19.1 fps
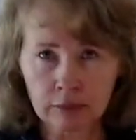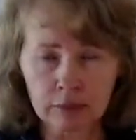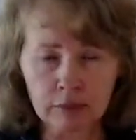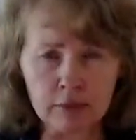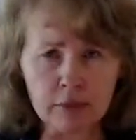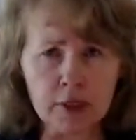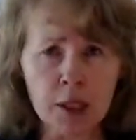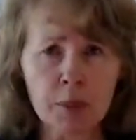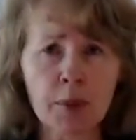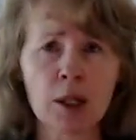
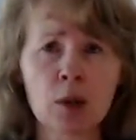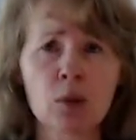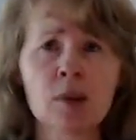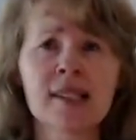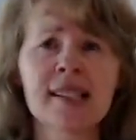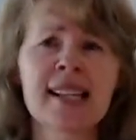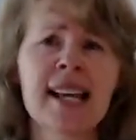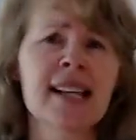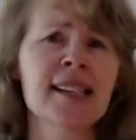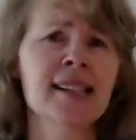but it will
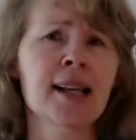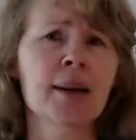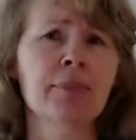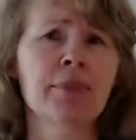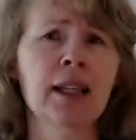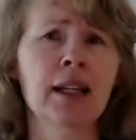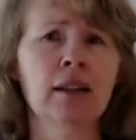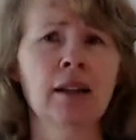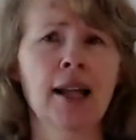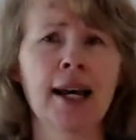say
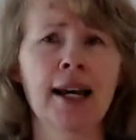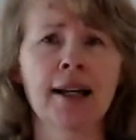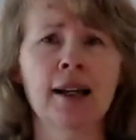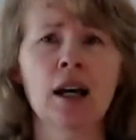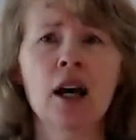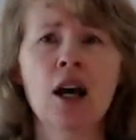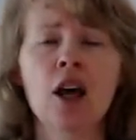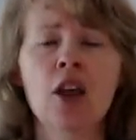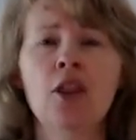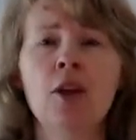something like
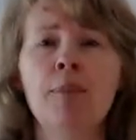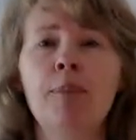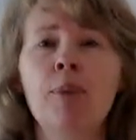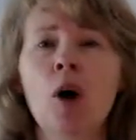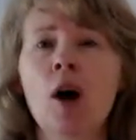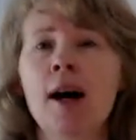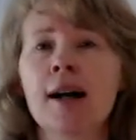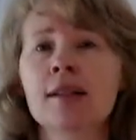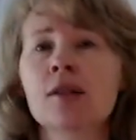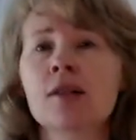the
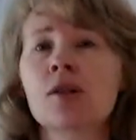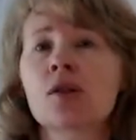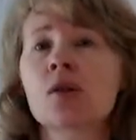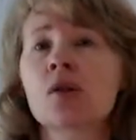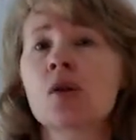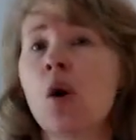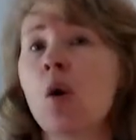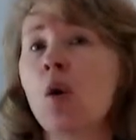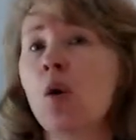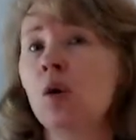bond
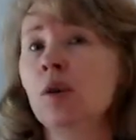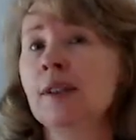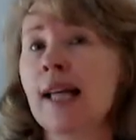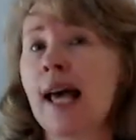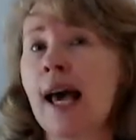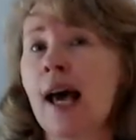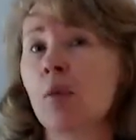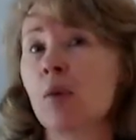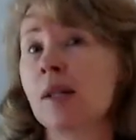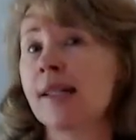
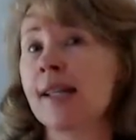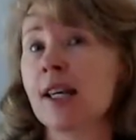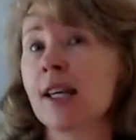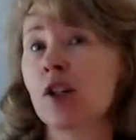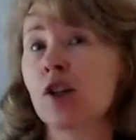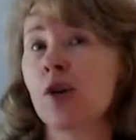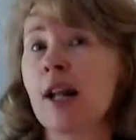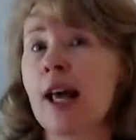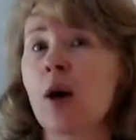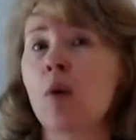was
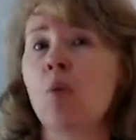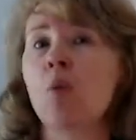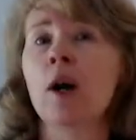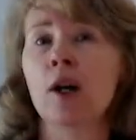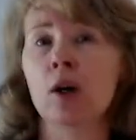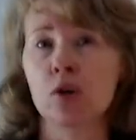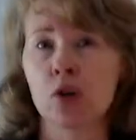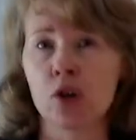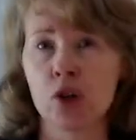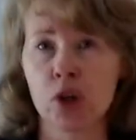issued at
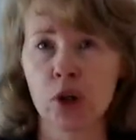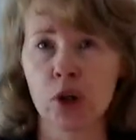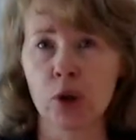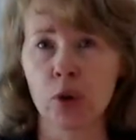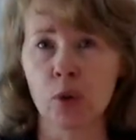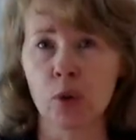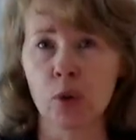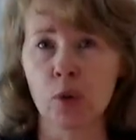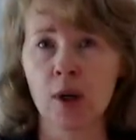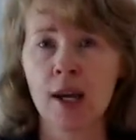102.
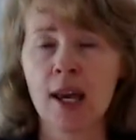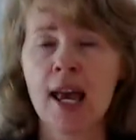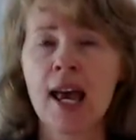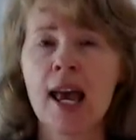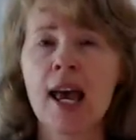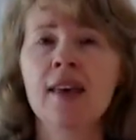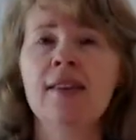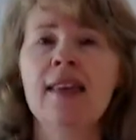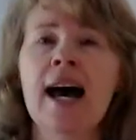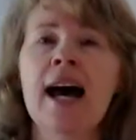
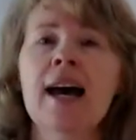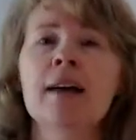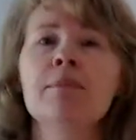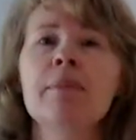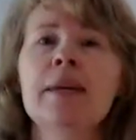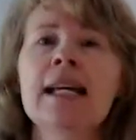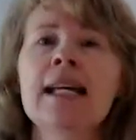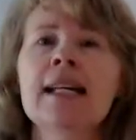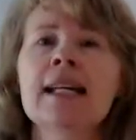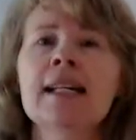That
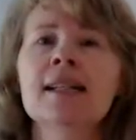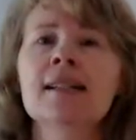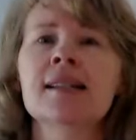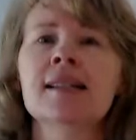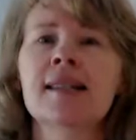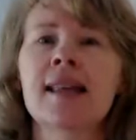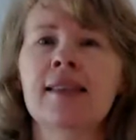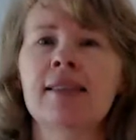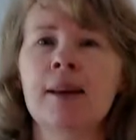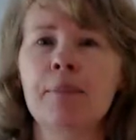means
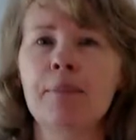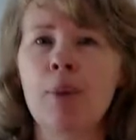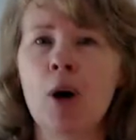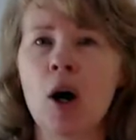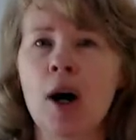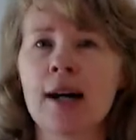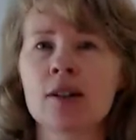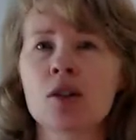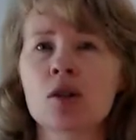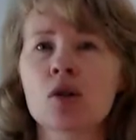that the
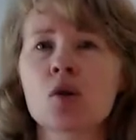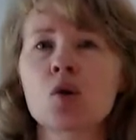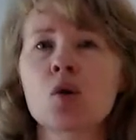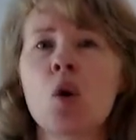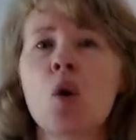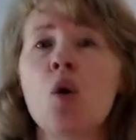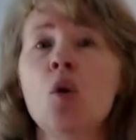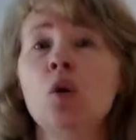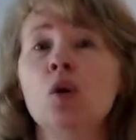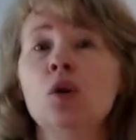bond
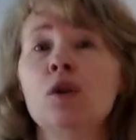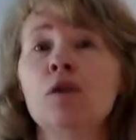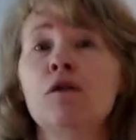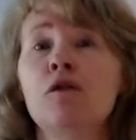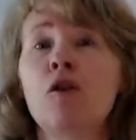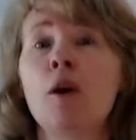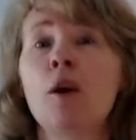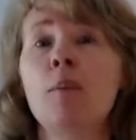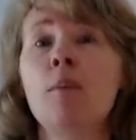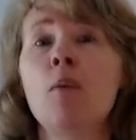sold
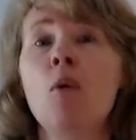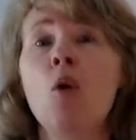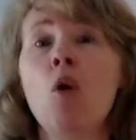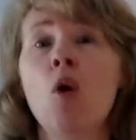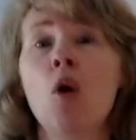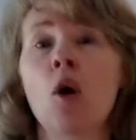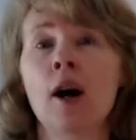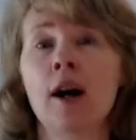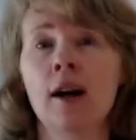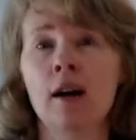for
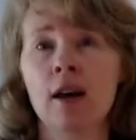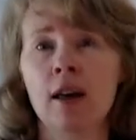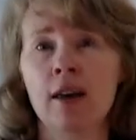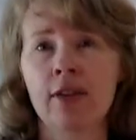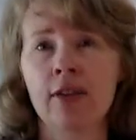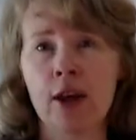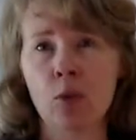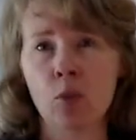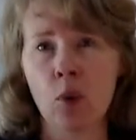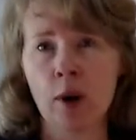more
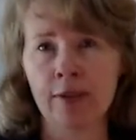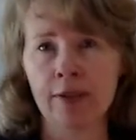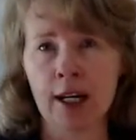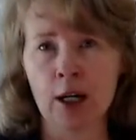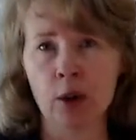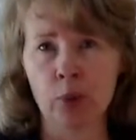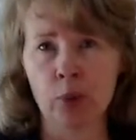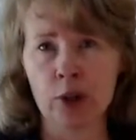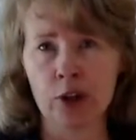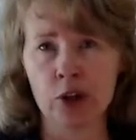than what they
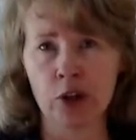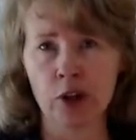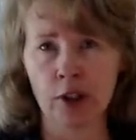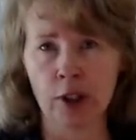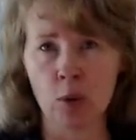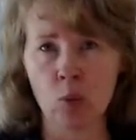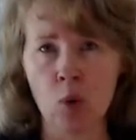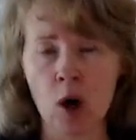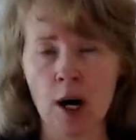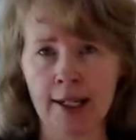originally
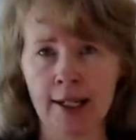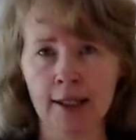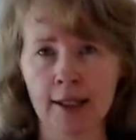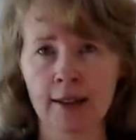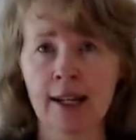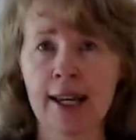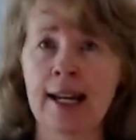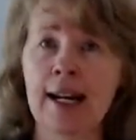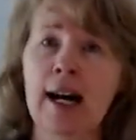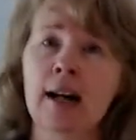wanted,
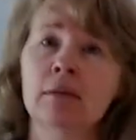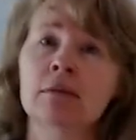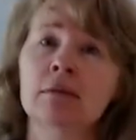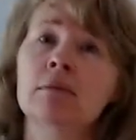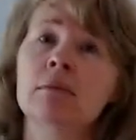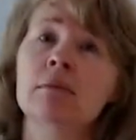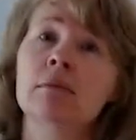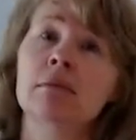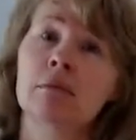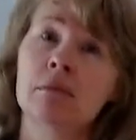and
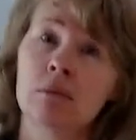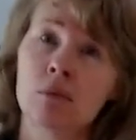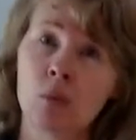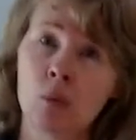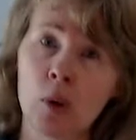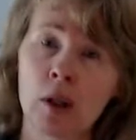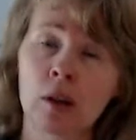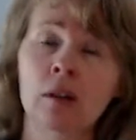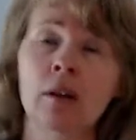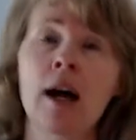
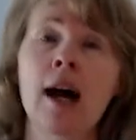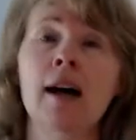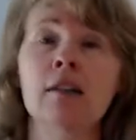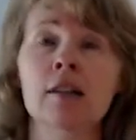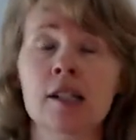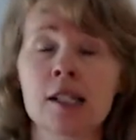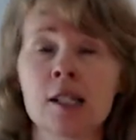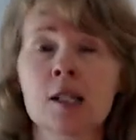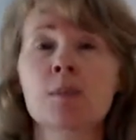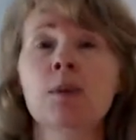I'll
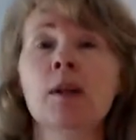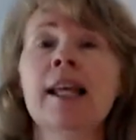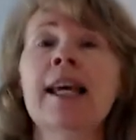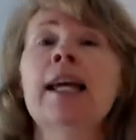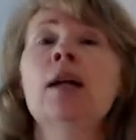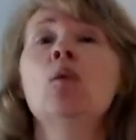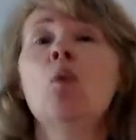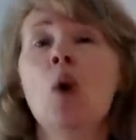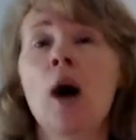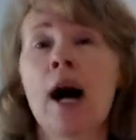
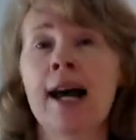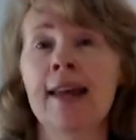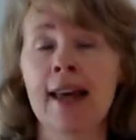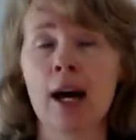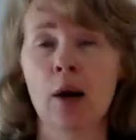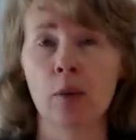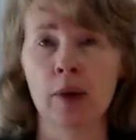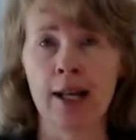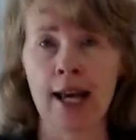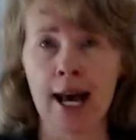explain why that
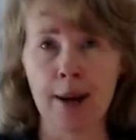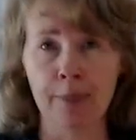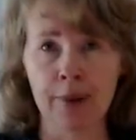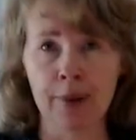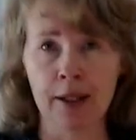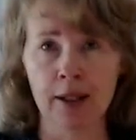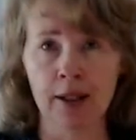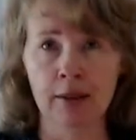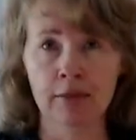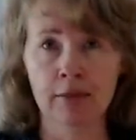would happen
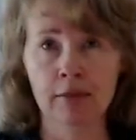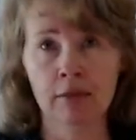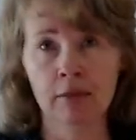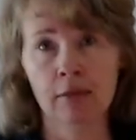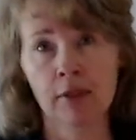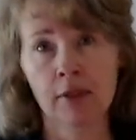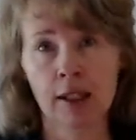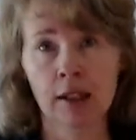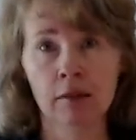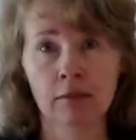
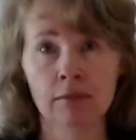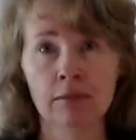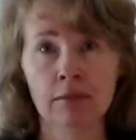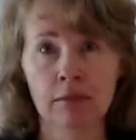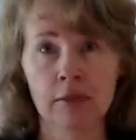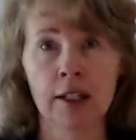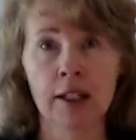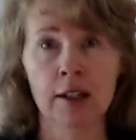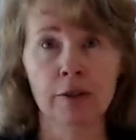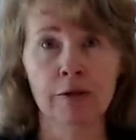
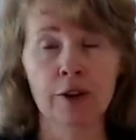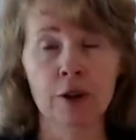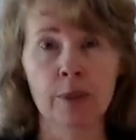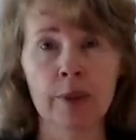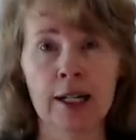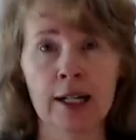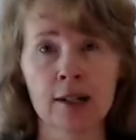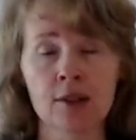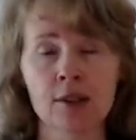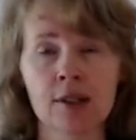in a few minutes.